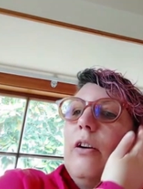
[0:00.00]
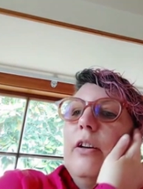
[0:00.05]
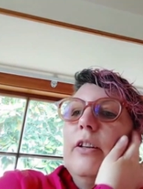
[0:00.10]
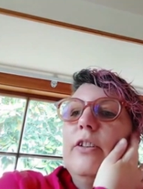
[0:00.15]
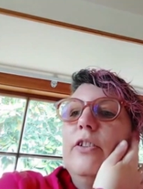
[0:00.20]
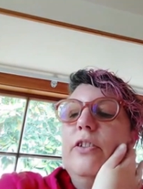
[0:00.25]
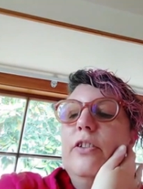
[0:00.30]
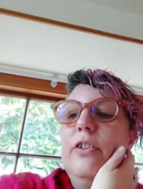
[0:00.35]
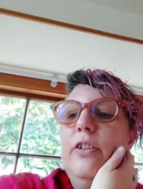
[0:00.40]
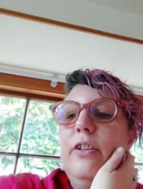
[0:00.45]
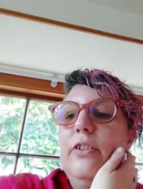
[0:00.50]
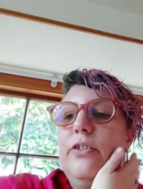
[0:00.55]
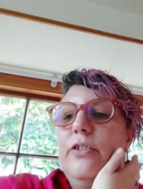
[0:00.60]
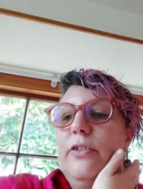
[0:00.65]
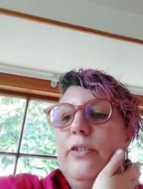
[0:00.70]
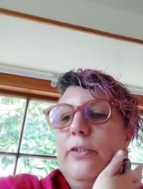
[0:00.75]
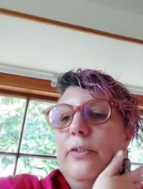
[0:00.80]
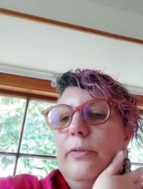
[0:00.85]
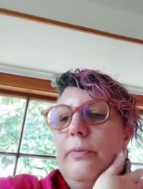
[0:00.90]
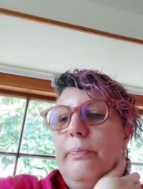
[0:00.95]
I
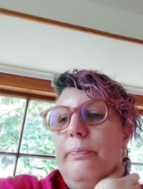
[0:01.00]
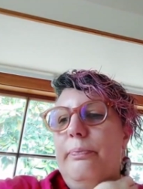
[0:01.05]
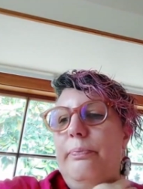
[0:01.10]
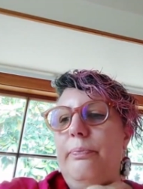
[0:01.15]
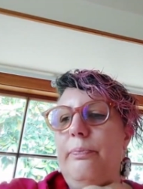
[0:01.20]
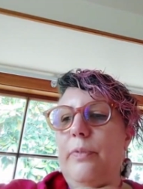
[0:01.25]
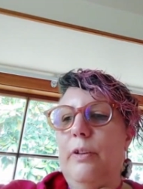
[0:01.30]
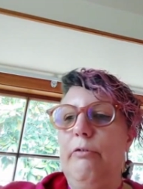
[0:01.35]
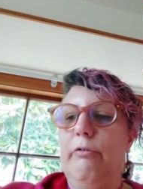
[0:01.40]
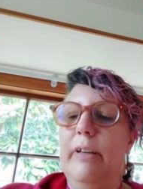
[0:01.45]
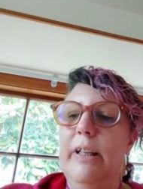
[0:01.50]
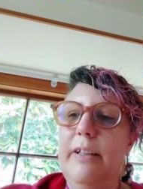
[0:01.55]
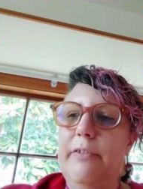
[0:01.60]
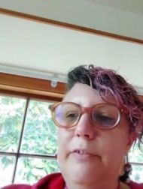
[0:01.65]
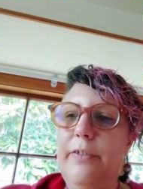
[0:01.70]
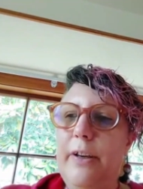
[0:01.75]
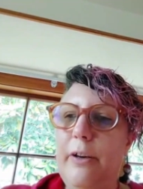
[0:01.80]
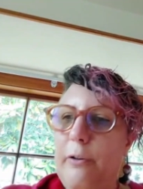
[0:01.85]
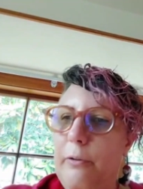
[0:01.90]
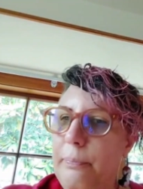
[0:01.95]
just
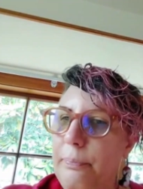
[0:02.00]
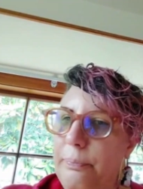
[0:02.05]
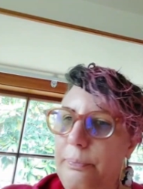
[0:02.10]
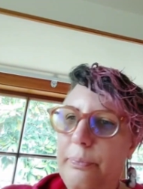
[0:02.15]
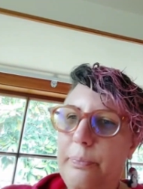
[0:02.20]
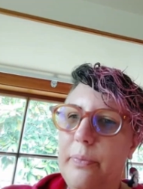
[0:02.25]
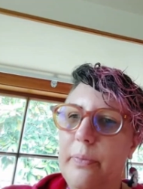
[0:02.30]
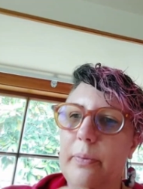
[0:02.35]
really feel